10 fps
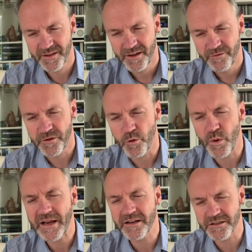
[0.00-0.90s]
For the
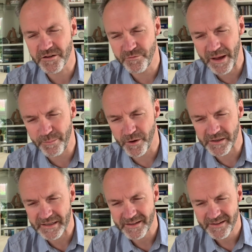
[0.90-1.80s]
weakness of my
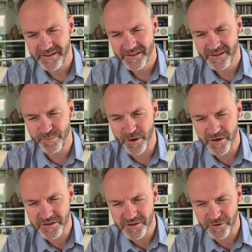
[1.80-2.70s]
body, the
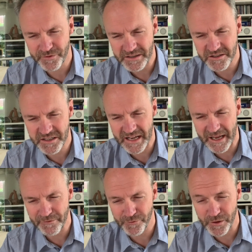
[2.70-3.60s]
burdens of each day,
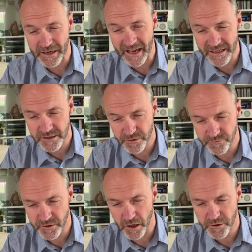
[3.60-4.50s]
for the nights of
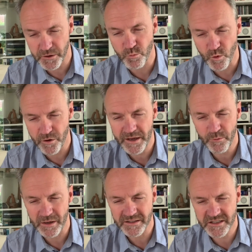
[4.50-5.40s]
doubt and worry
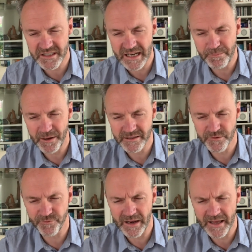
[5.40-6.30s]
when sleep has
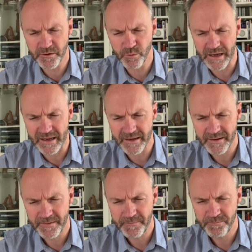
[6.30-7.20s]
fled away,
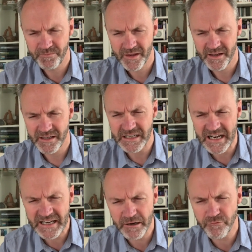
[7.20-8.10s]

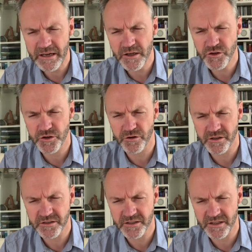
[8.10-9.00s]
needing
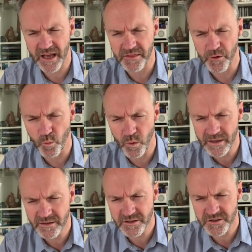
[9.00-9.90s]
reassurance and the
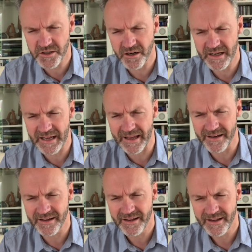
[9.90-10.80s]
will to start again,